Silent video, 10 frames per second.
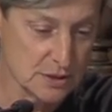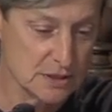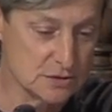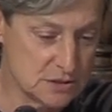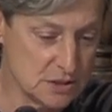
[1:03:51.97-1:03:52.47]

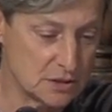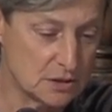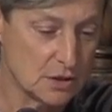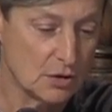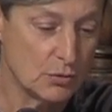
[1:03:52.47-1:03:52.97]

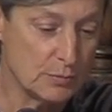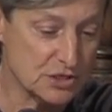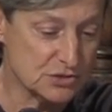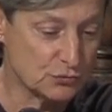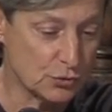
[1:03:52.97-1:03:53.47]
Indeed, we
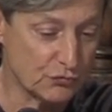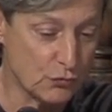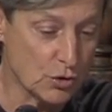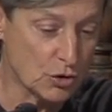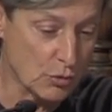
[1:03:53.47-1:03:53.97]
must
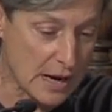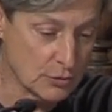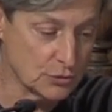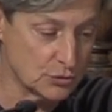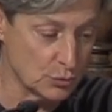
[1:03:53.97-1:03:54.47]

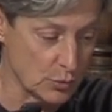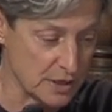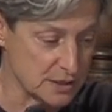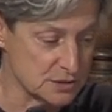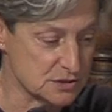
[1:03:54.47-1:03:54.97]
foreground the
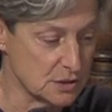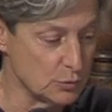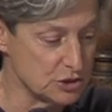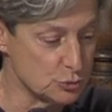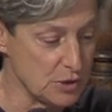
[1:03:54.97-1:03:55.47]
ways in
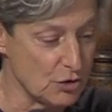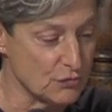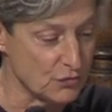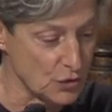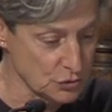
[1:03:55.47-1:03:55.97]
which we are
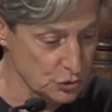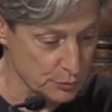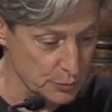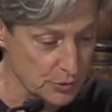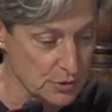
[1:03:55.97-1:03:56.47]

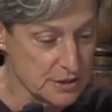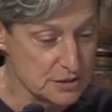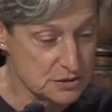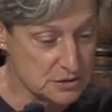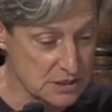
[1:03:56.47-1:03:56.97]
vulnerable
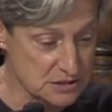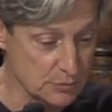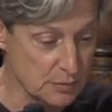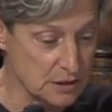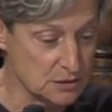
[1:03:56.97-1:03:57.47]
to
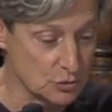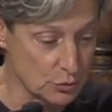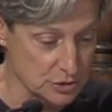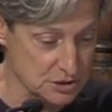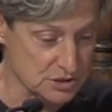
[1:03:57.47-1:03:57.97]
decimated
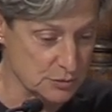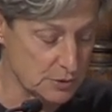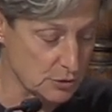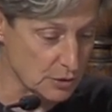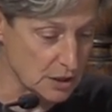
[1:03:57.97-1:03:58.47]
or
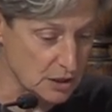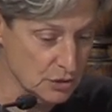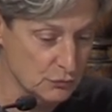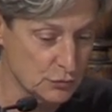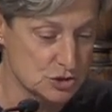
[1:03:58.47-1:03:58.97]
disappearing
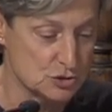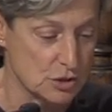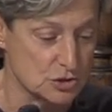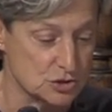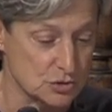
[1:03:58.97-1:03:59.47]

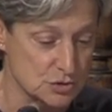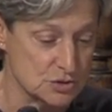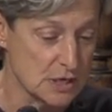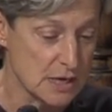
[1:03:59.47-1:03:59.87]
infrastructures,